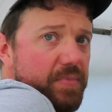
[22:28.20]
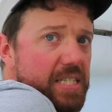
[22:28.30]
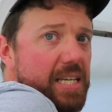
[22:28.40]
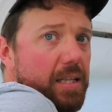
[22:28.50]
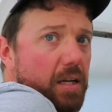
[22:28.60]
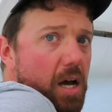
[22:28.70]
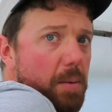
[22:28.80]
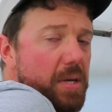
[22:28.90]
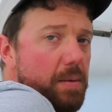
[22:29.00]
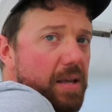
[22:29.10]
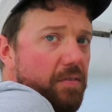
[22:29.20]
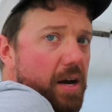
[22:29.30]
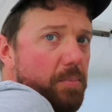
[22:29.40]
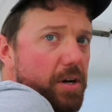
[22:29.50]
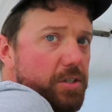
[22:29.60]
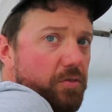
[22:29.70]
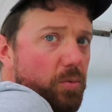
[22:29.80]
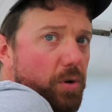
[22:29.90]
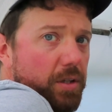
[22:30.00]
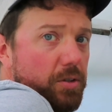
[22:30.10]
seal it up, keep that vibration
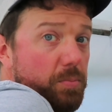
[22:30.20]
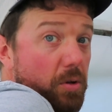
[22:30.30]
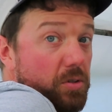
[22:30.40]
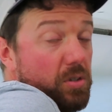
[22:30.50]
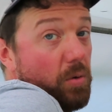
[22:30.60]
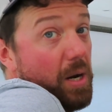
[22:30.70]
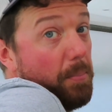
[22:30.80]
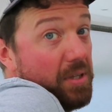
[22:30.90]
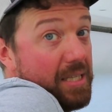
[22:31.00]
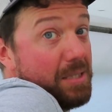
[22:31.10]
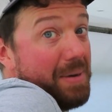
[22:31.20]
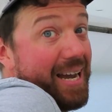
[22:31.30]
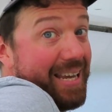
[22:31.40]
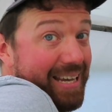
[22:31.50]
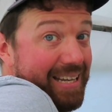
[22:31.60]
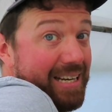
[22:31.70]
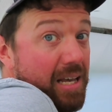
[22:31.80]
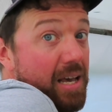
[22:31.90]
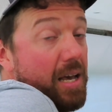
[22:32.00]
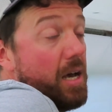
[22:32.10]
from wiggling those bolts. So when I put these back in,
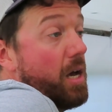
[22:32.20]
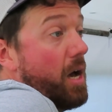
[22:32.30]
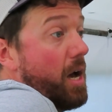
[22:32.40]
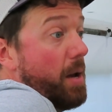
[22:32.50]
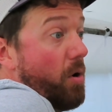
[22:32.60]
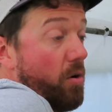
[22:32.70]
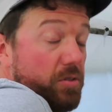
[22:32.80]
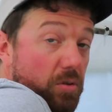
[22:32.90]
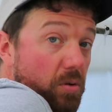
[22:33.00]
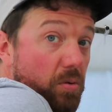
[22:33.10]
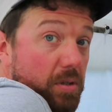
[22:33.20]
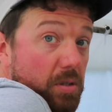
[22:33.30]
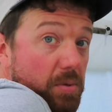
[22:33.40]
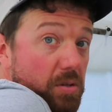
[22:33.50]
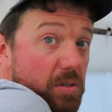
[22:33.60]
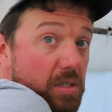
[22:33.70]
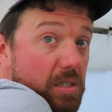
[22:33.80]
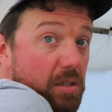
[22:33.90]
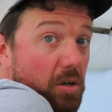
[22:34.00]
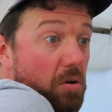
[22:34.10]
I'm also going to be using a
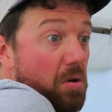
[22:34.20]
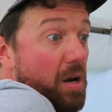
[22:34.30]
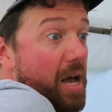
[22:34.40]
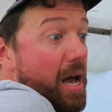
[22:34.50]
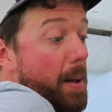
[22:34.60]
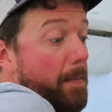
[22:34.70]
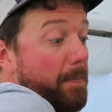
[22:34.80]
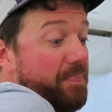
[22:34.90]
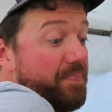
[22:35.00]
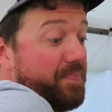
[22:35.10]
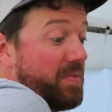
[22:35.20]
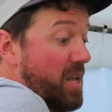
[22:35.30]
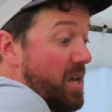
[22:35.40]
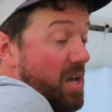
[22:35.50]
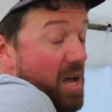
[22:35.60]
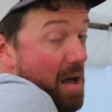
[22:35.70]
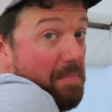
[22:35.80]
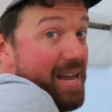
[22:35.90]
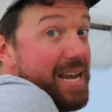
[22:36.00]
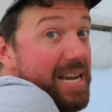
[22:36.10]
silicone. I
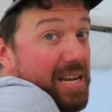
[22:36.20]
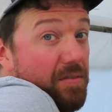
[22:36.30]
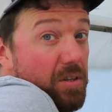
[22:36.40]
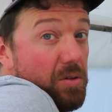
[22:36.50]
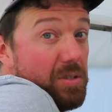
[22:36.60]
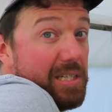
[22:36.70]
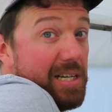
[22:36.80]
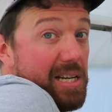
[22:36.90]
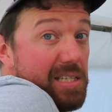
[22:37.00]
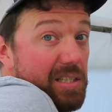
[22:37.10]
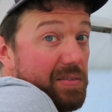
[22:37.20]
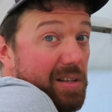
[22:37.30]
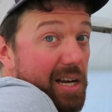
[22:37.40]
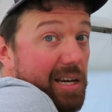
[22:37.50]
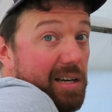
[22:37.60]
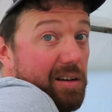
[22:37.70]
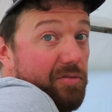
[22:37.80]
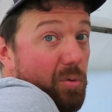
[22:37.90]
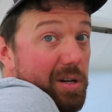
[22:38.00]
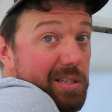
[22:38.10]
may even use an adhesive like
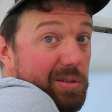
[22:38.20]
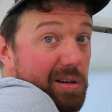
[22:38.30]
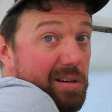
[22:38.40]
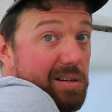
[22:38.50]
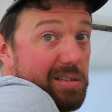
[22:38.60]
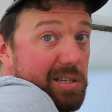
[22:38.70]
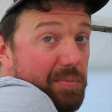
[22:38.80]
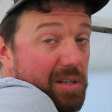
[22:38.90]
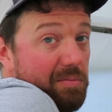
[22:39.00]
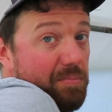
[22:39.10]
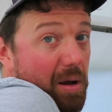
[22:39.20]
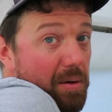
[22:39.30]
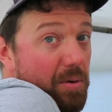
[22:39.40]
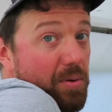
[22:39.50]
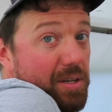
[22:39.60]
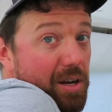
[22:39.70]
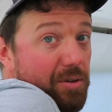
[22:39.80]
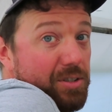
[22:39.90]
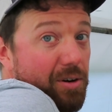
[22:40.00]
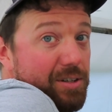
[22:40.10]
4200 or something. Probably wouldn't
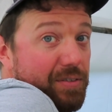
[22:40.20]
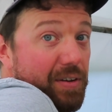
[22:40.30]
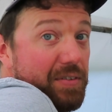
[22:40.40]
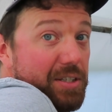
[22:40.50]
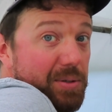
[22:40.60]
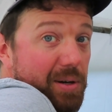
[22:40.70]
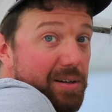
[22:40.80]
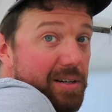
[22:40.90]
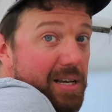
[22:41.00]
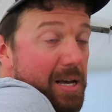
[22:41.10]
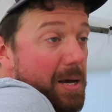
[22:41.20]
go as hard as 5200